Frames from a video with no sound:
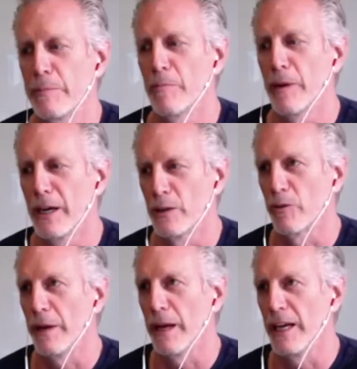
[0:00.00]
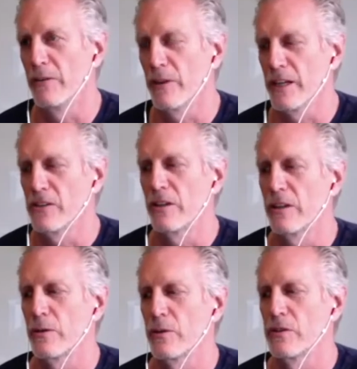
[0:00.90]
bond over pain, right? So
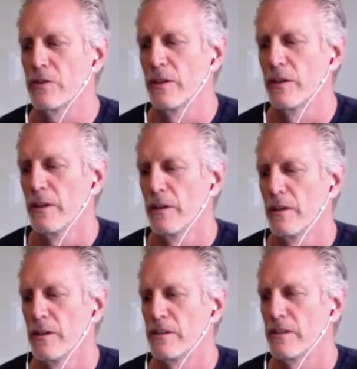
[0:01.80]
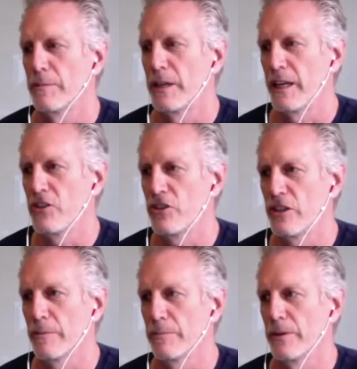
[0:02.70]
there was yeah. some
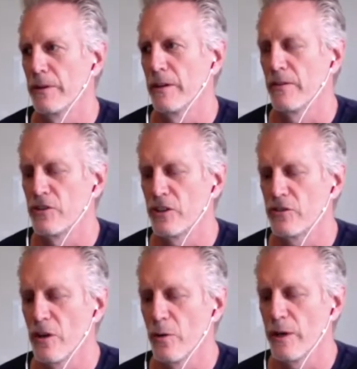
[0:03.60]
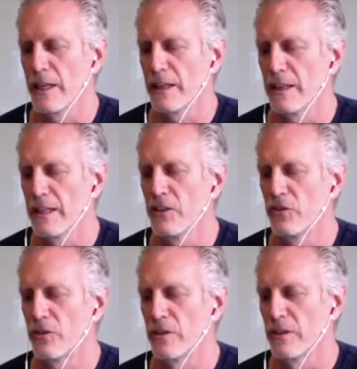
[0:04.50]
kinship of just knowing at
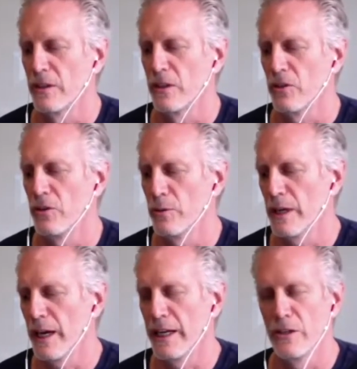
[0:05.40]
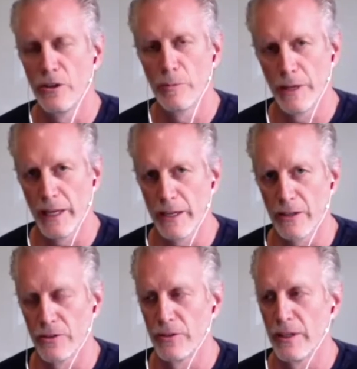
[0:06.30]
least you and I knew the
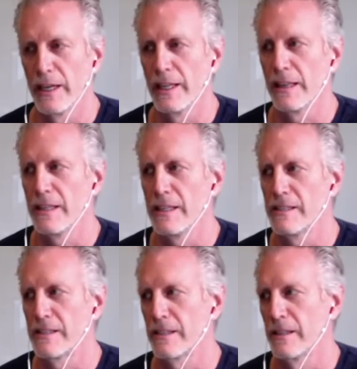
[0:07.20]
players, and at least